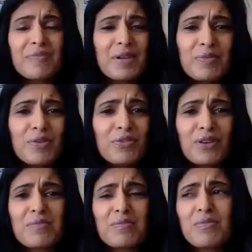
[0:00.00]
people
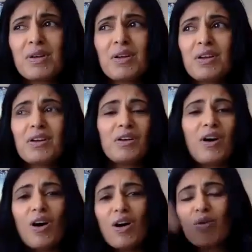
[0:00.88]
from
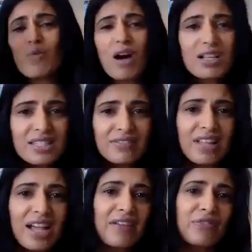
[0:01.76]
all walks of
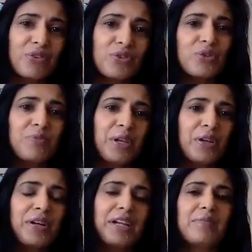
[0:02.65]
life who do
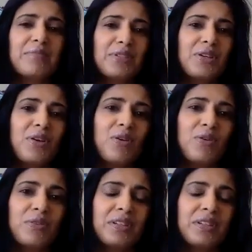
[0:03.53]
Purium. So,